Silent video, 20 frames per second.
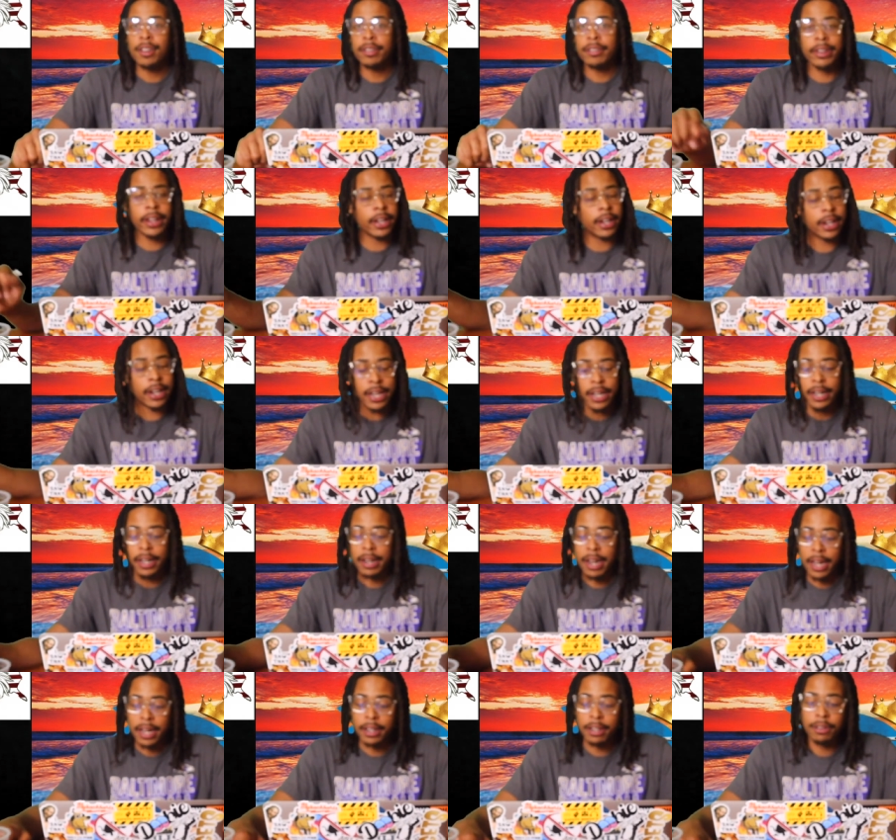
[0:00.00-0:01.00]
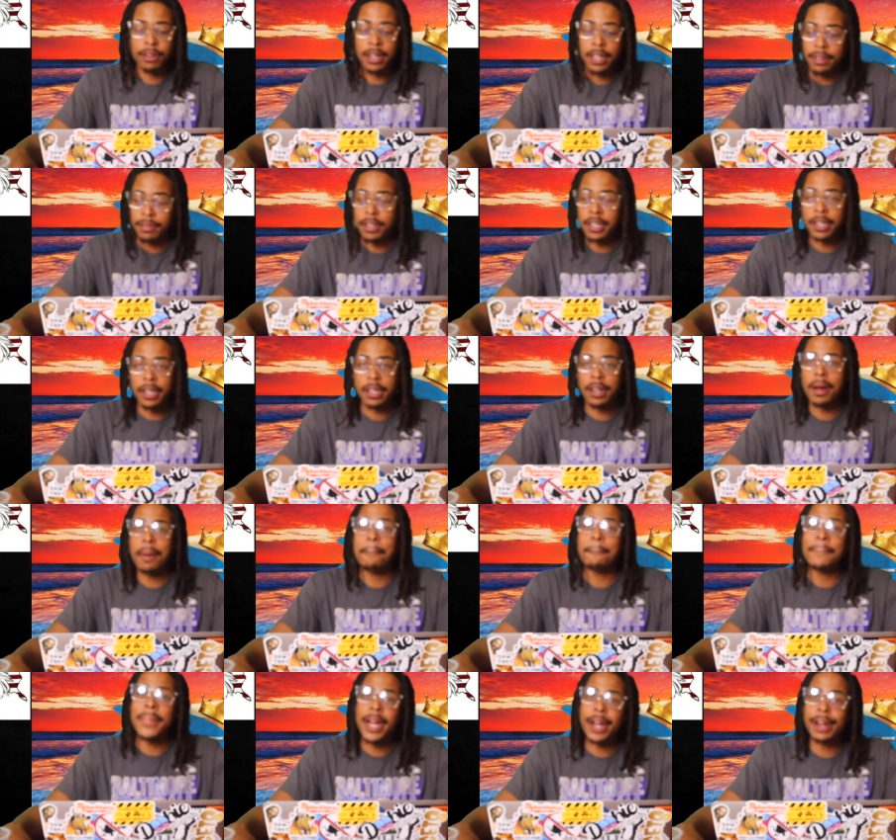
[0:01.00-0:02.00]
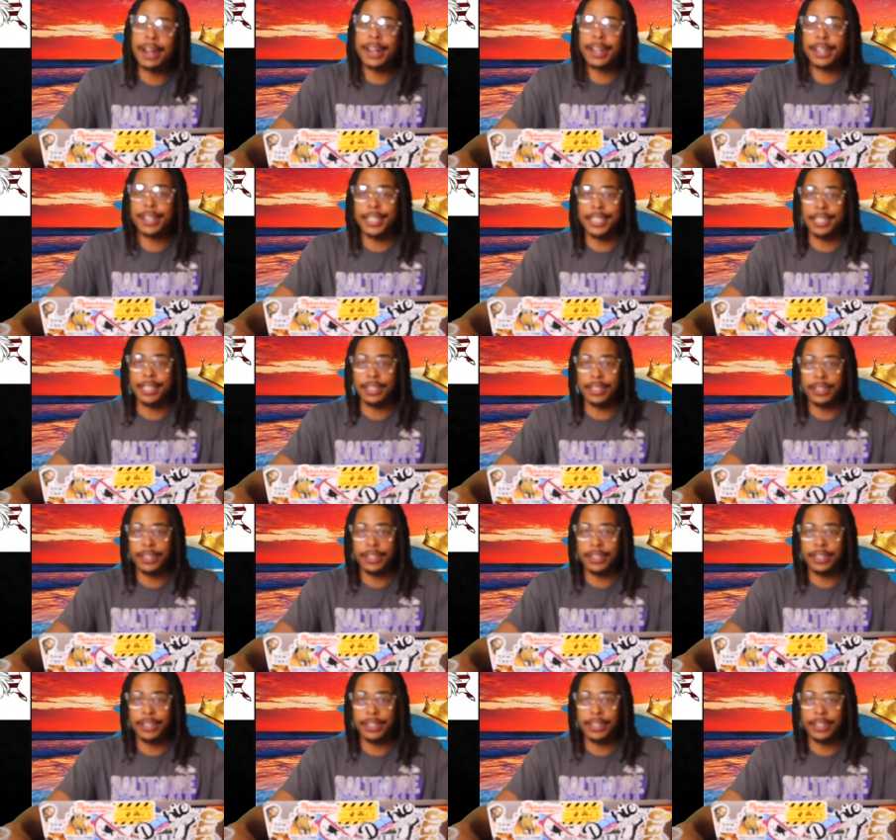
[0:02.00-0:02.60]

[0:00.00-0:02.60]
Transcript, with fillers: Nigga, get it like you living, nigga. America.